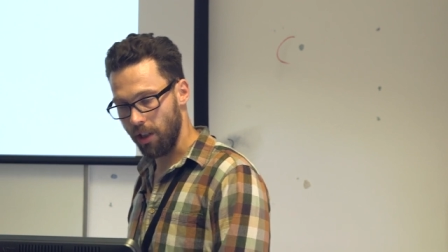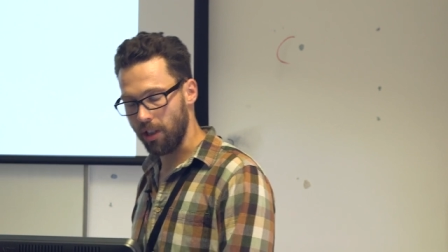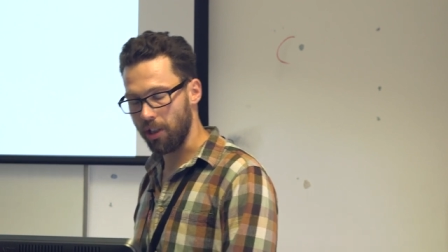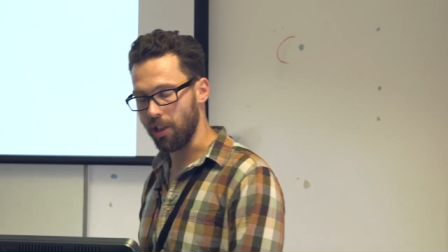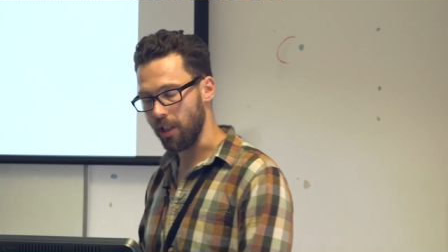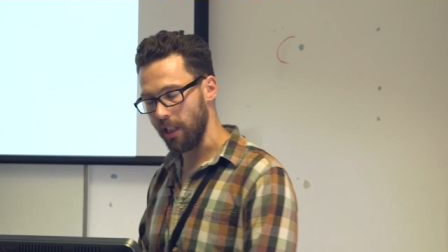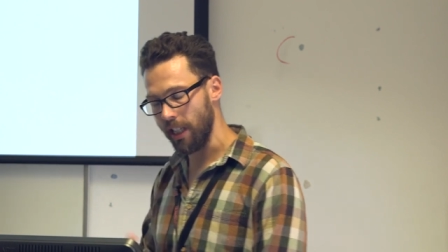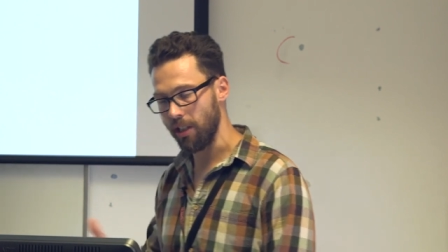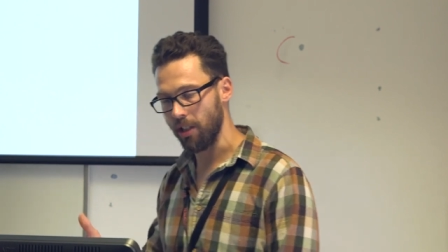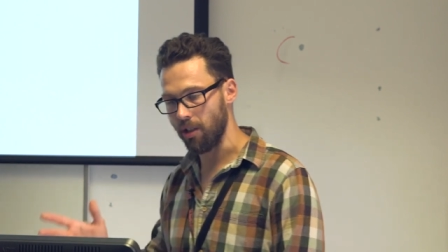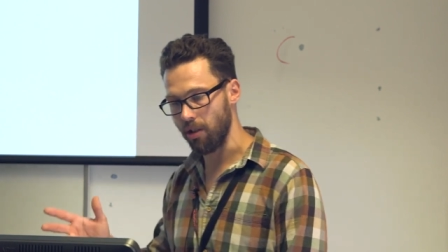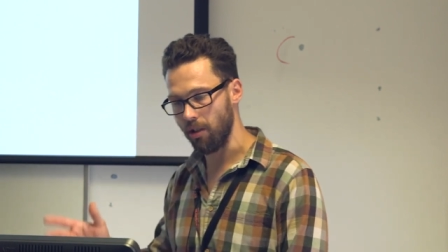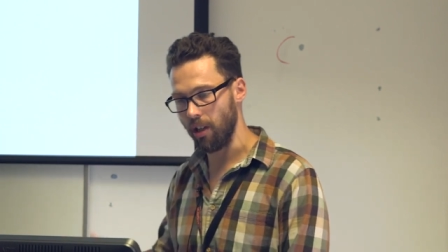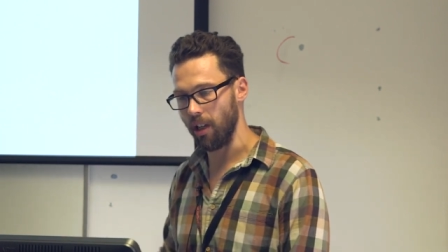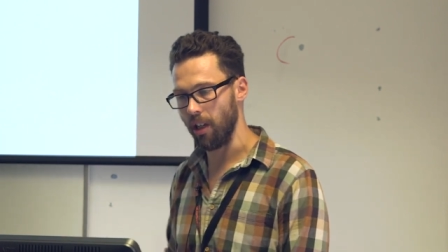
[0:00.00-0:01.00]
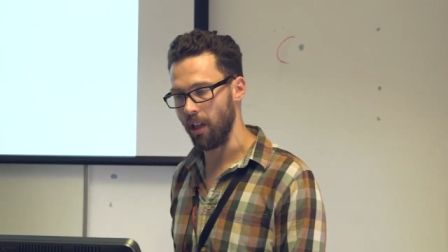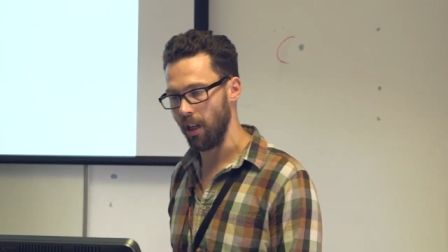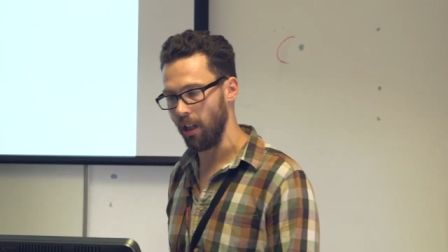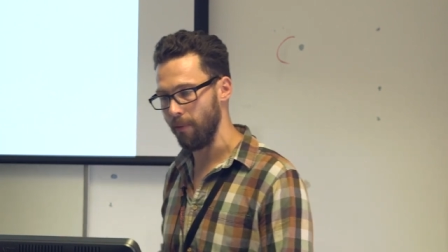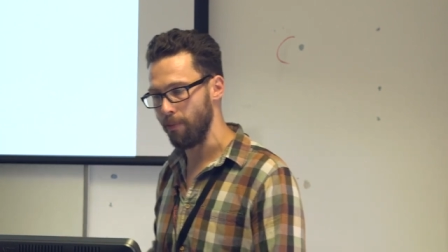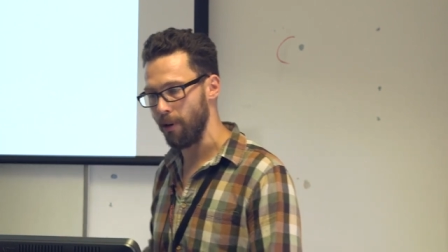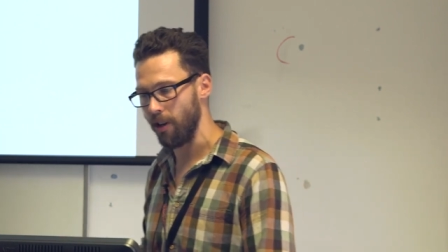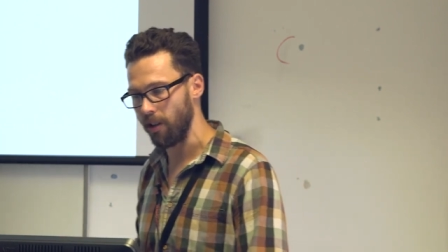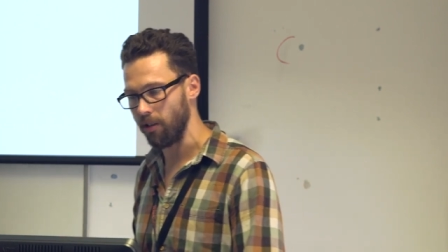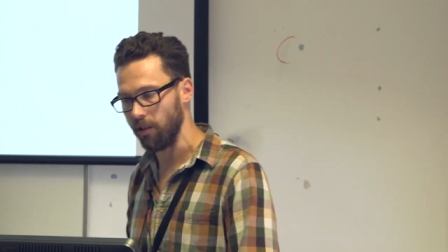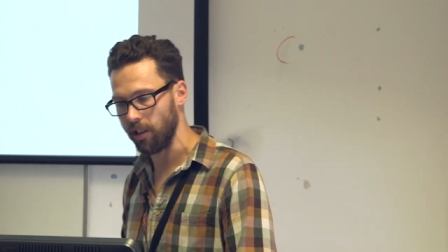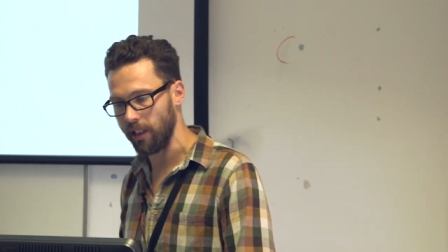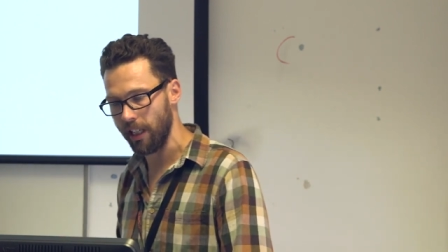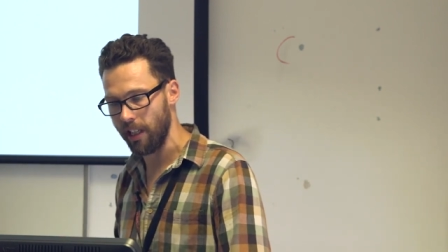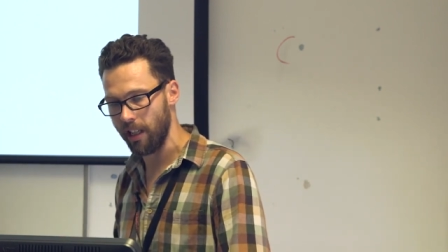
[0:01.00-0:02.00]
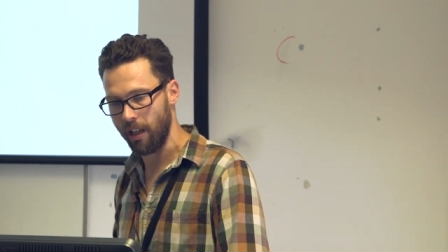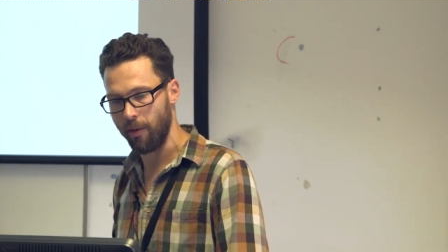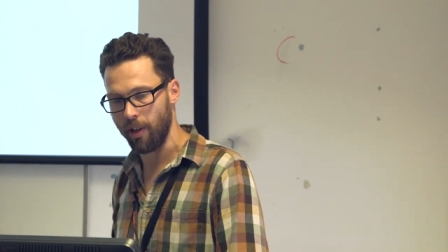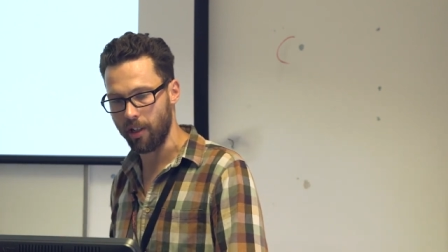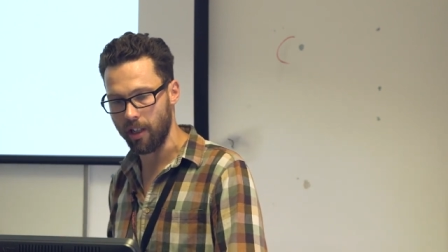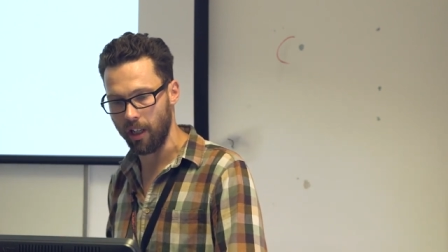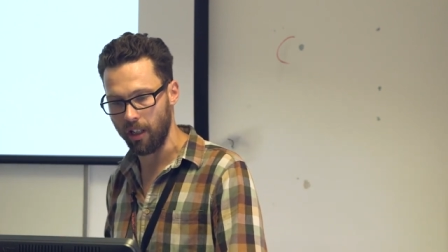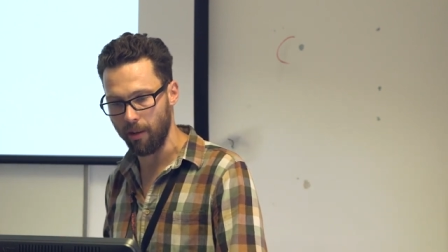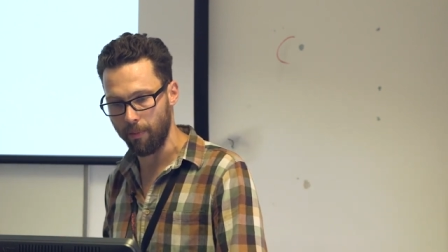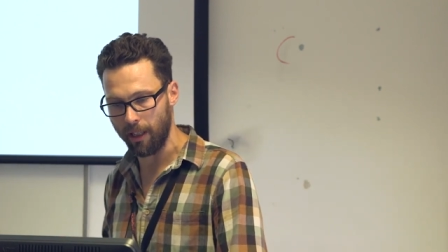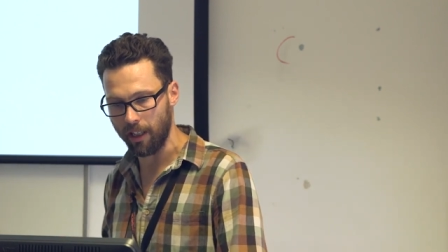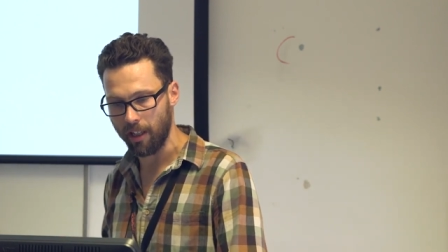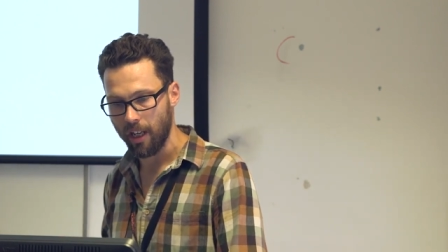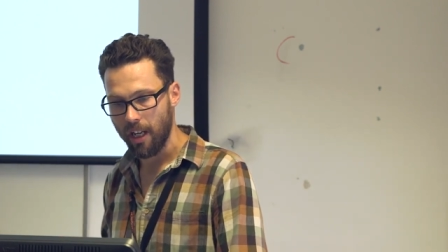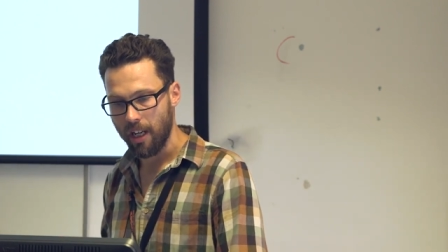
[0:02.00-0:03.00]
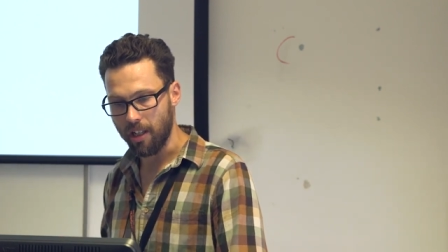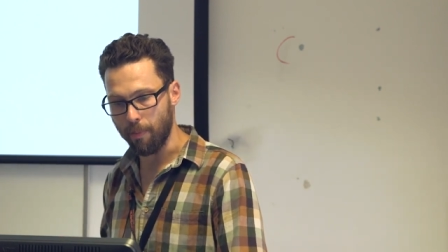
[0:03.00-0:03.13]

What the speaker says: this just leads into a little empirical study that I want to tell you about.